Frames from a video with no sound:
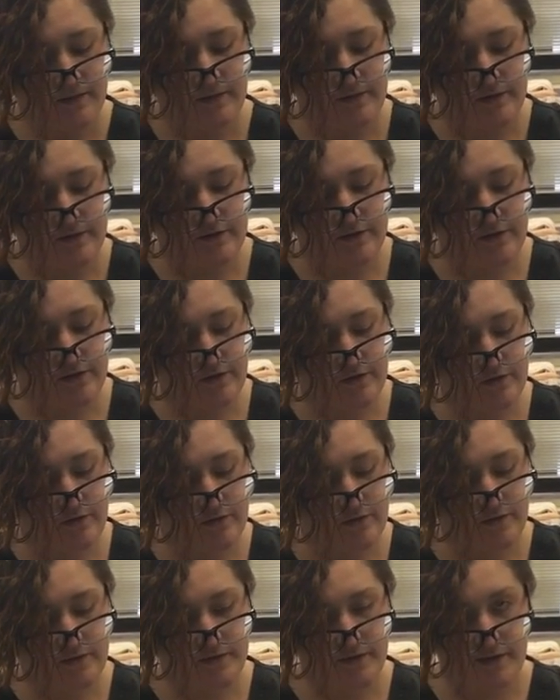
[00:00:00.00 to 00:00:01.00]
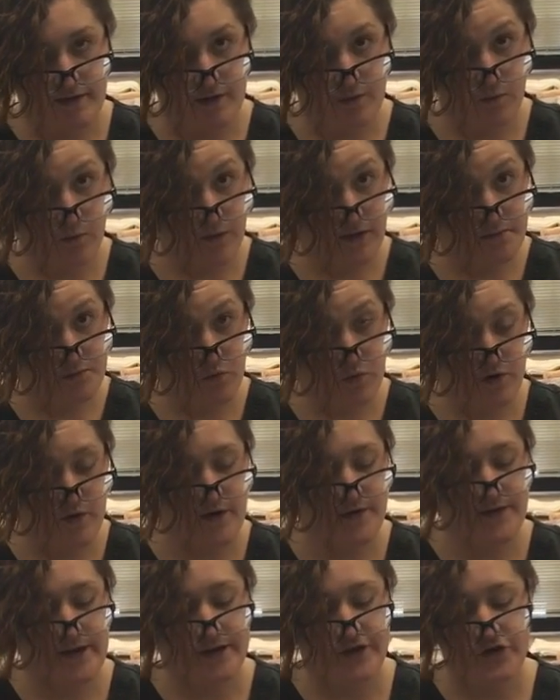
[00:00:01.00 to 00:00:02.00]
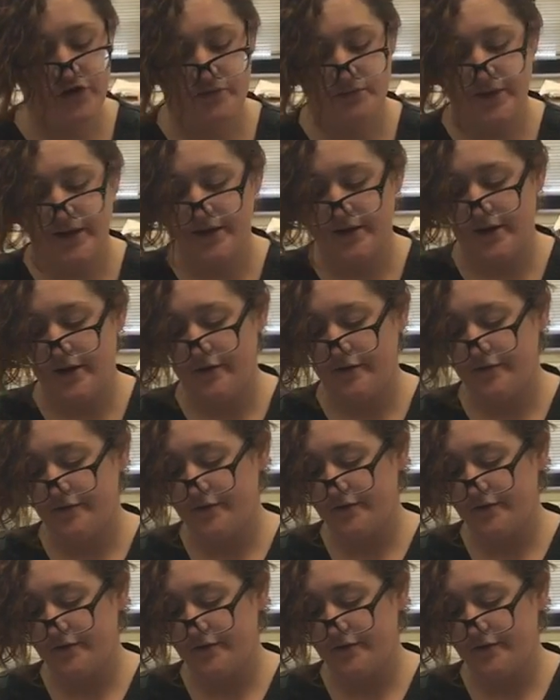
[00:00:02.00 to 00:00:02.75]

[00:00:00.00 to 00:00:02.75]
And do, I think, one more, and that should be enough.